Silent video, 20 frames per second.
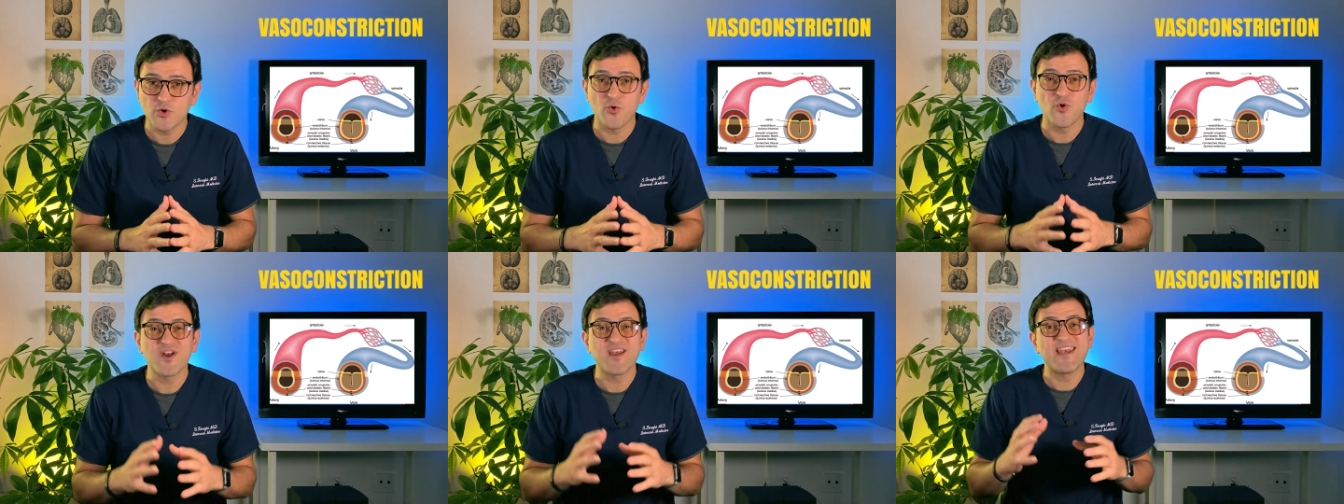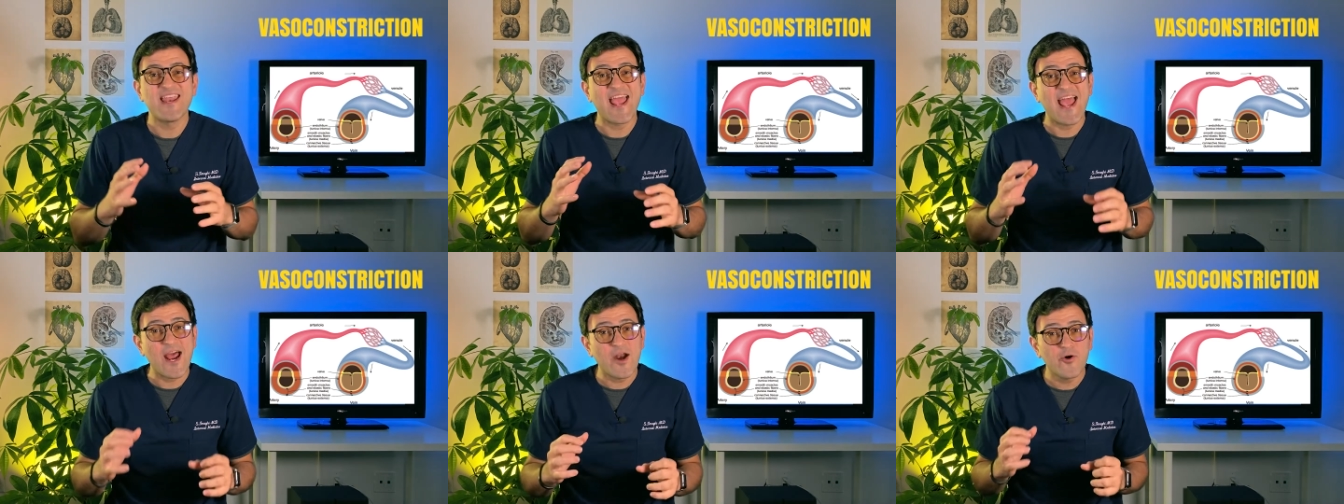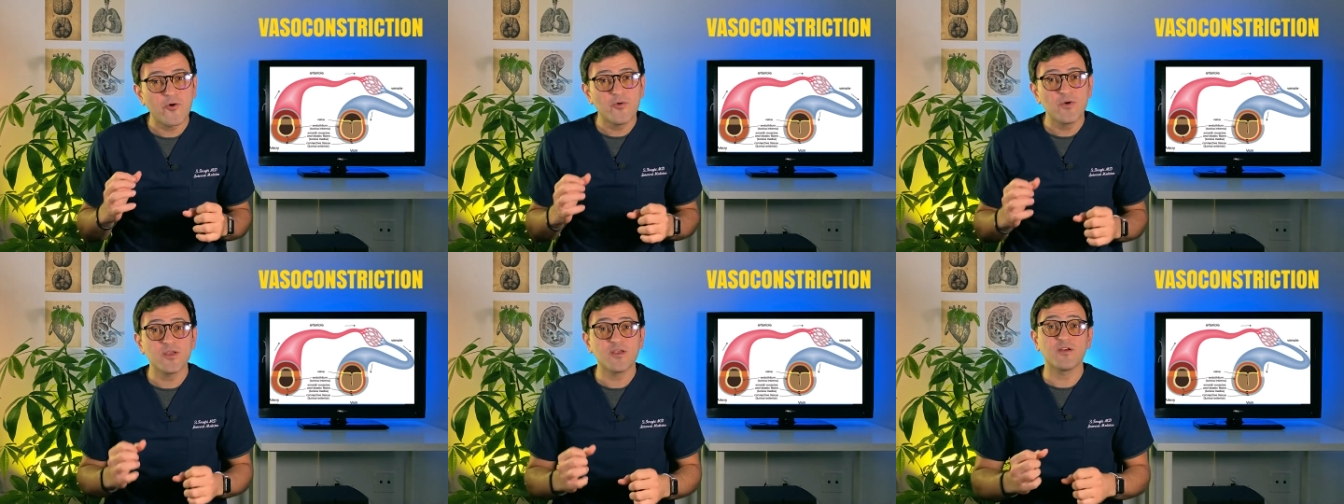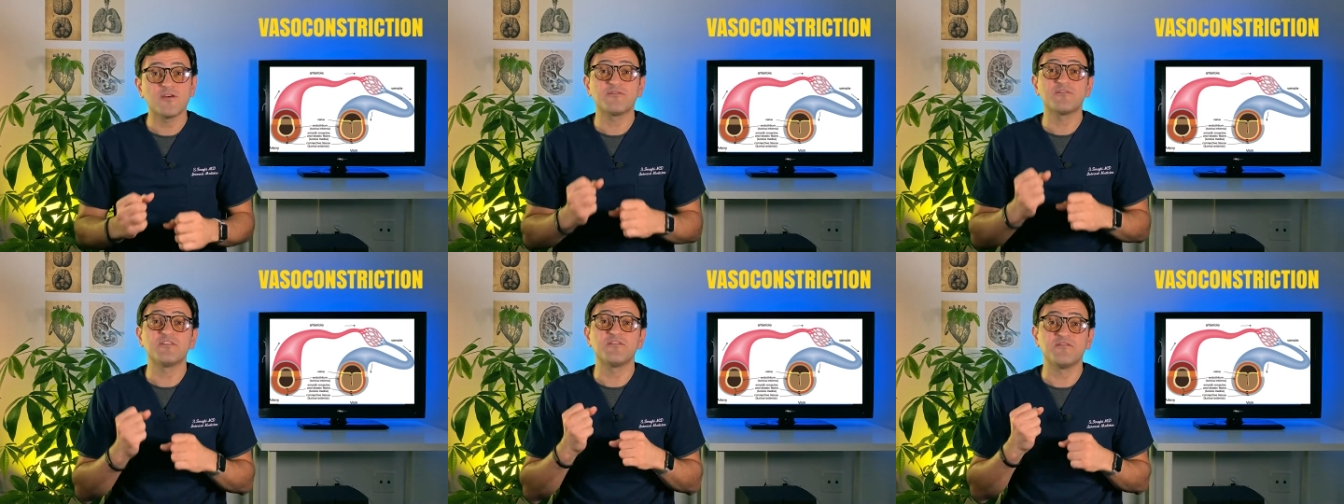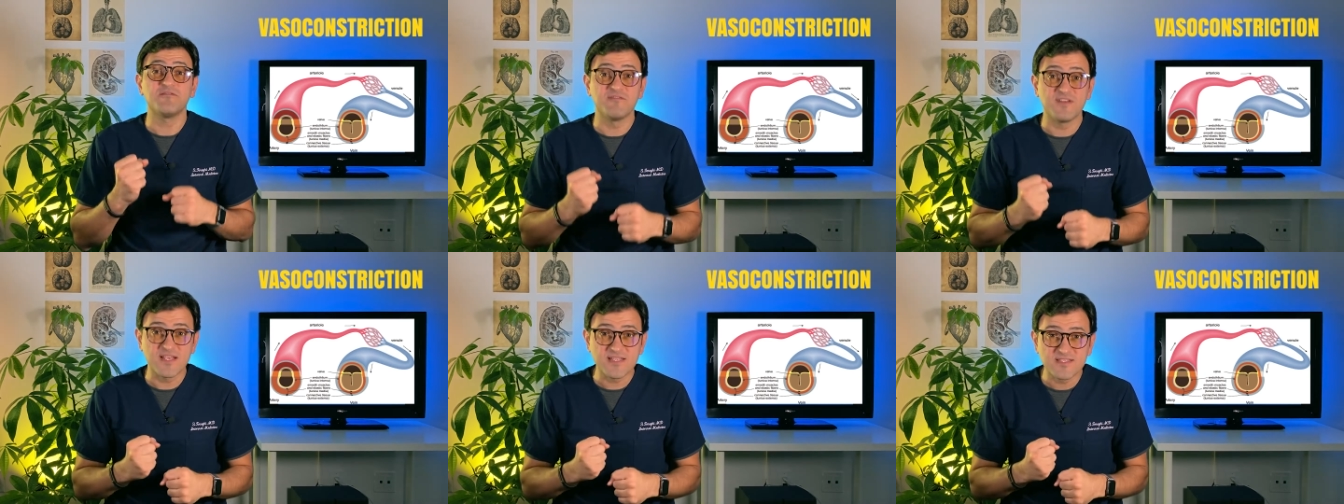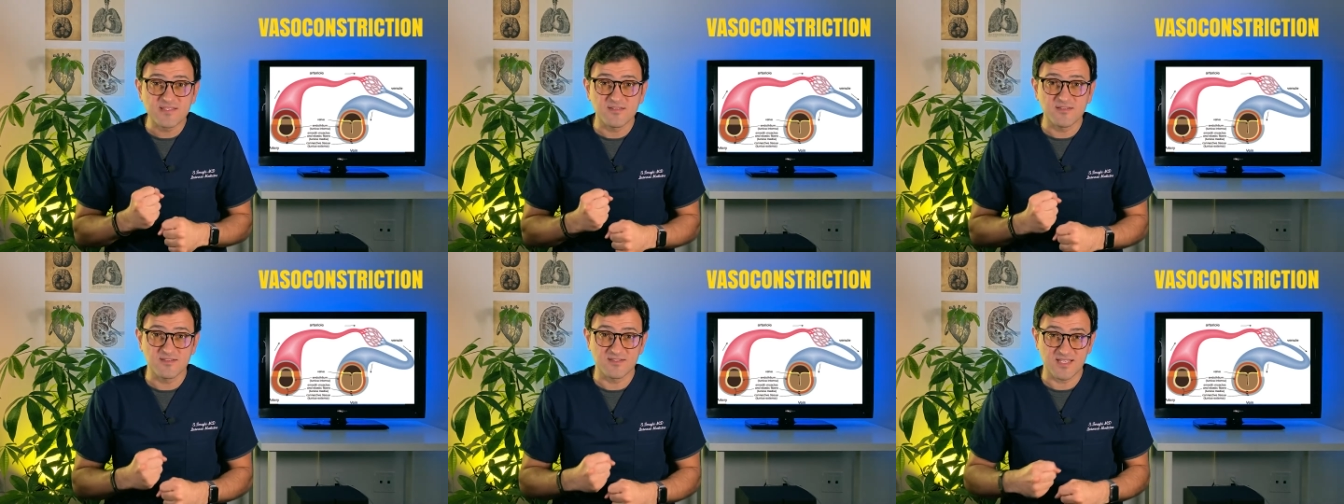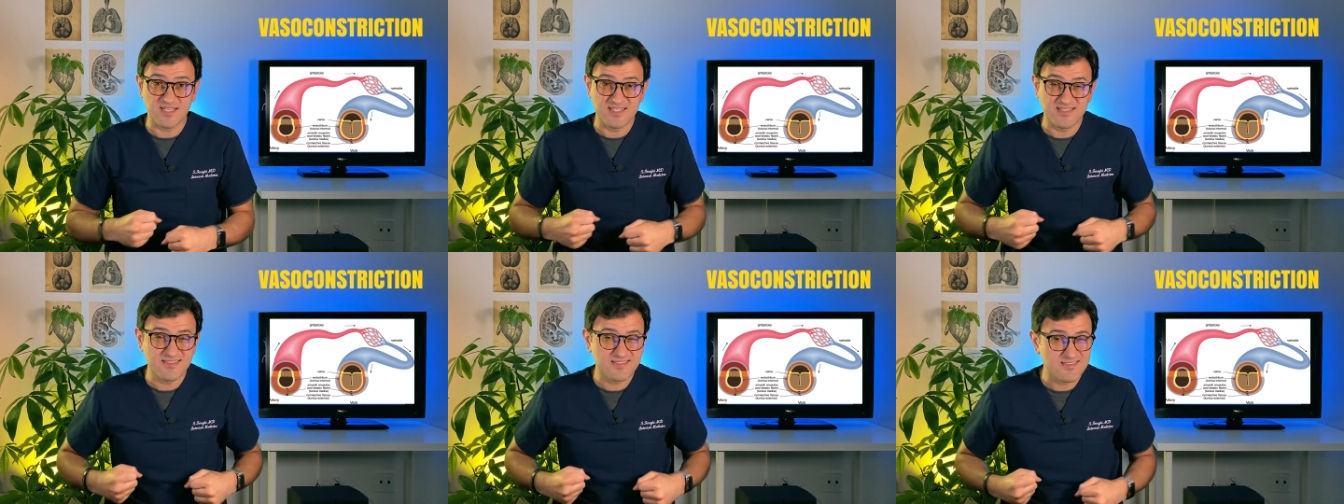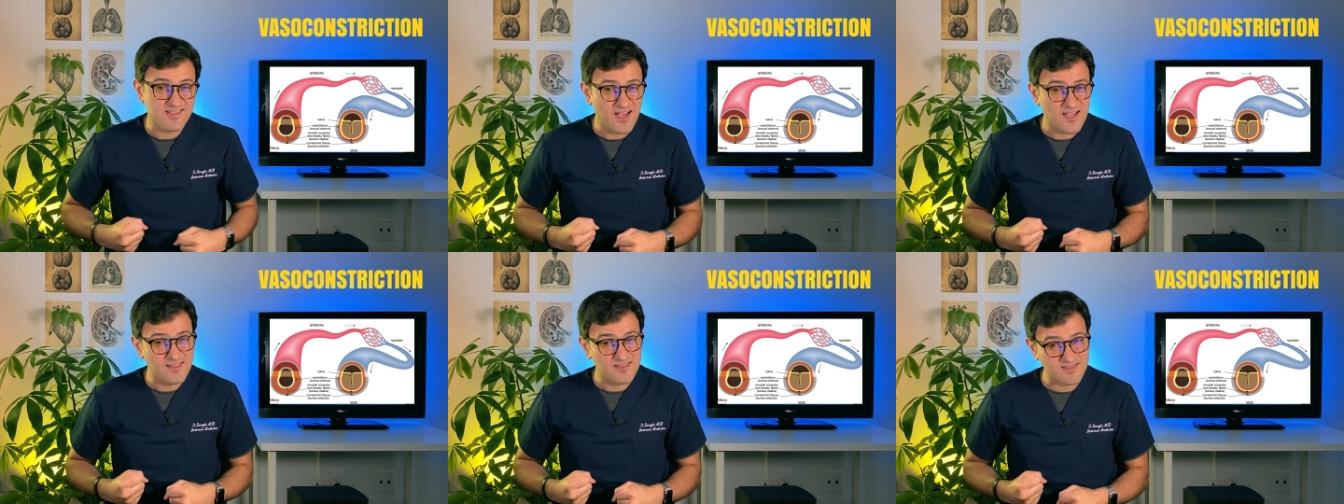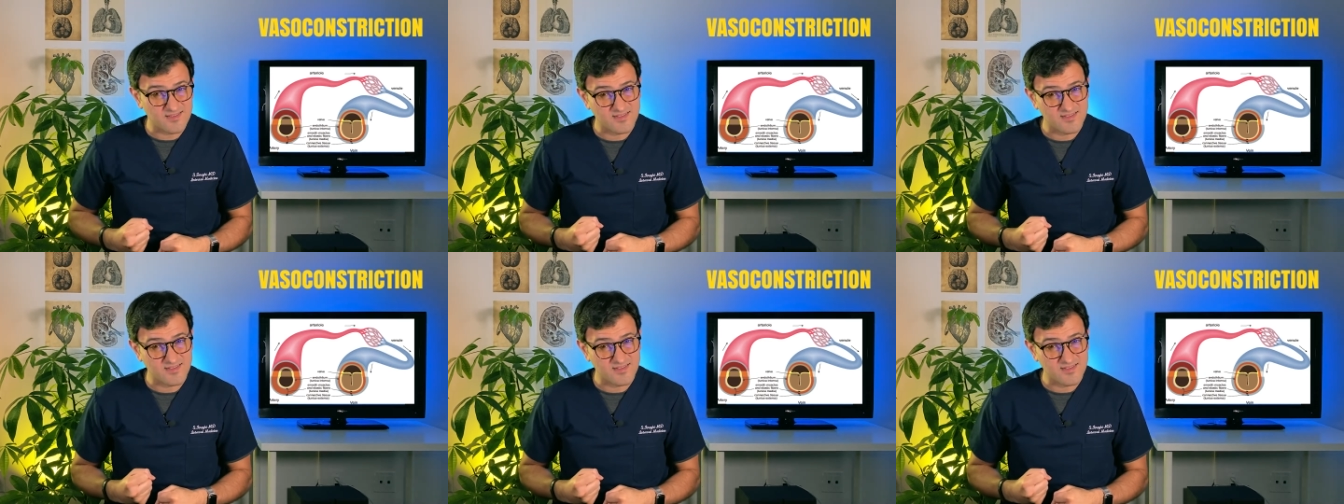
or narrowing of the vessels inside the